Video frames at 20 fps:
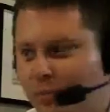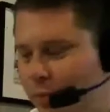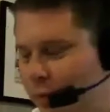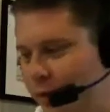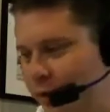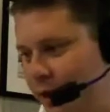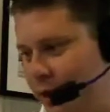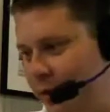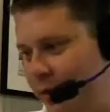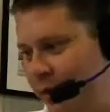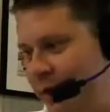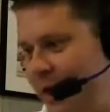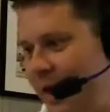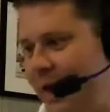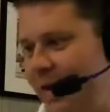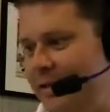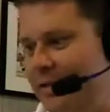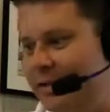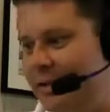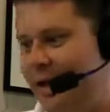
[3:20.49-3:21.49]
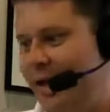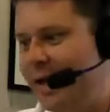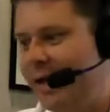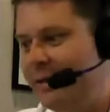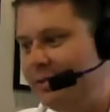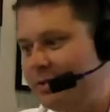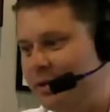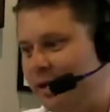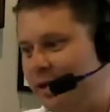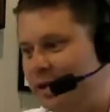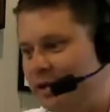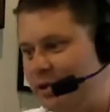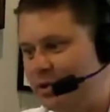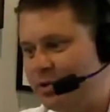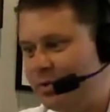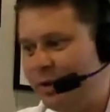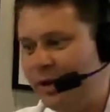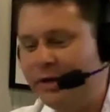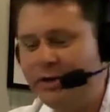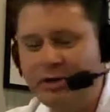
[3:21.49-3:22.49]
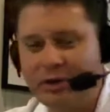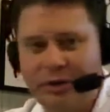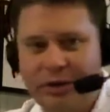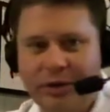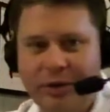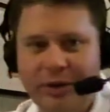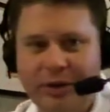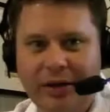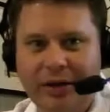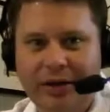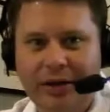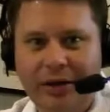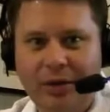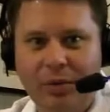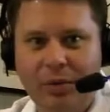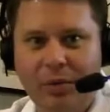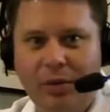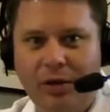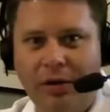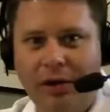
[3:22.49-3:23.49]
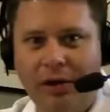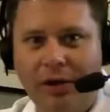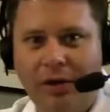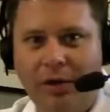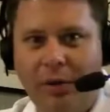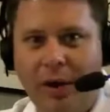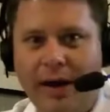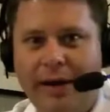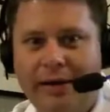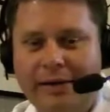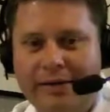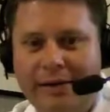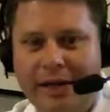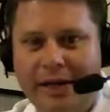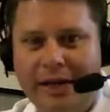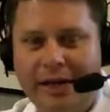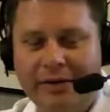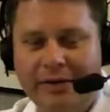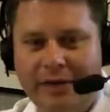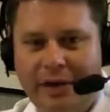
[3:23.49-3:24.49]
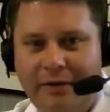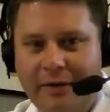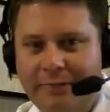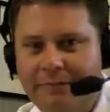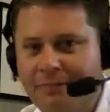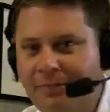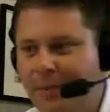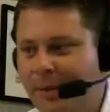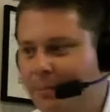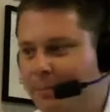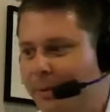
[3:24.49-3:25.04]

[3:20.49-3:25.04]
Well, those guys' names that I just read to you were quite indicative of it,